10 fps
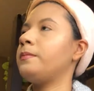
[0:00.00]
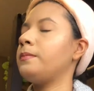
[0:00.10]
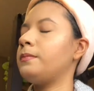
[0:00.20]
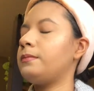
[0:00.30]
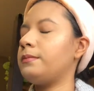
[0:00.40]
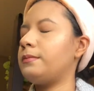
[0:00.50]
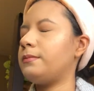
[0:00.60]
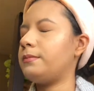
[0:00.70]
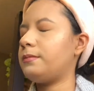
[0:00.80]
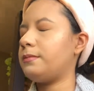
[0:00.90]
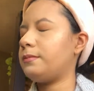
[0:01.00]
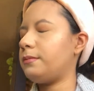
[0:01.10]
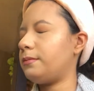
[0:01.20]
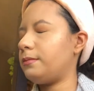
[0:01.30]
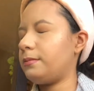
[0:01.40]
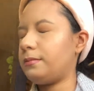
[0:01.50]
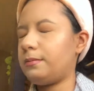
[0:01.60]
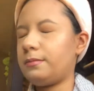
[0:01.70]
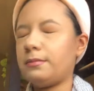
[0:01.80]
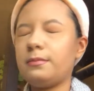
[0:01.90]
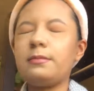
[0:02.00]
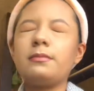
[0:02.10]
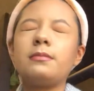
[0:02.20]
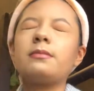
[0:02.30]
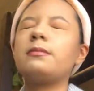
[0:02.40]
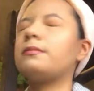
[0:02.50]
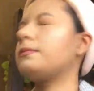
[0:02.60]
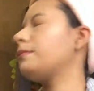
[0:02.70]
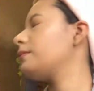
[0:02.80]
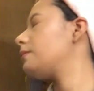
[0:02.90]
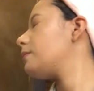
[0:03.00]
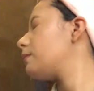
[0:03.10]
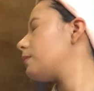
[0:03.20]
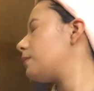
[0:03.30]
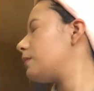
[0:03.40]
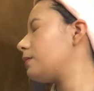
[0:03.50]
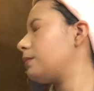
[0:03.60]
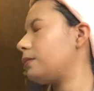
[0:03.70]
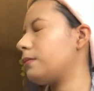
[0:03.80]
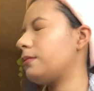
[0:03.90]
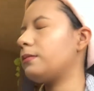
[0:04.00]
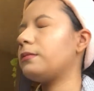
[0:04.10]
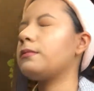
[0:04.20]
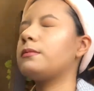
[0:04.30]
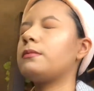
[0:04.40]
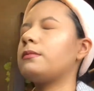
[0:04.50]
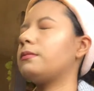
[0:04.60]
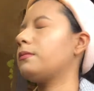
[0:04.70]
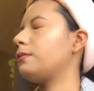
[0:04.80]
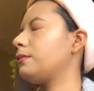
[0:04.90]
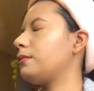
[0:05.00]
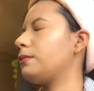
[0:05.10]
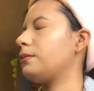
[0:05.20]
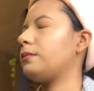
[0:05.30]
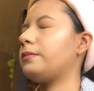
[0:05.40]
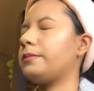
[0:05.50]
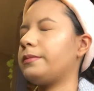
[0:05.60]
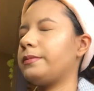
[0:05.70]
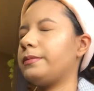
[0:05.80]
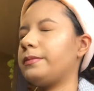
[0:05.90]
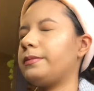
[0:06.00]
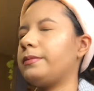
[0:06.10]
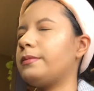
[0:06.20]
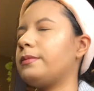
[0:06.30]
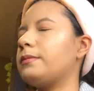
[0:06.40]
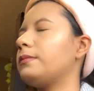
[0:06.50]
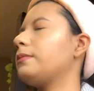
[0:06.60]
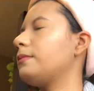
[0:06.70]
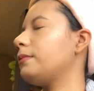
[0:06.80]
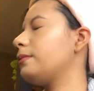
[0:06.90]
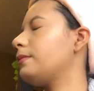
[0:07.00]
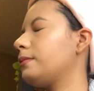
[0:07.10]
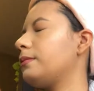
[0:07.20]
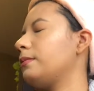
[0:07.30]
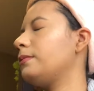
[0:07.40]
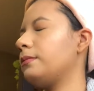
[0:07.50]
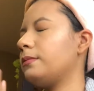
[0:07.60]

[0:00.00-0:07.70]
[no speech]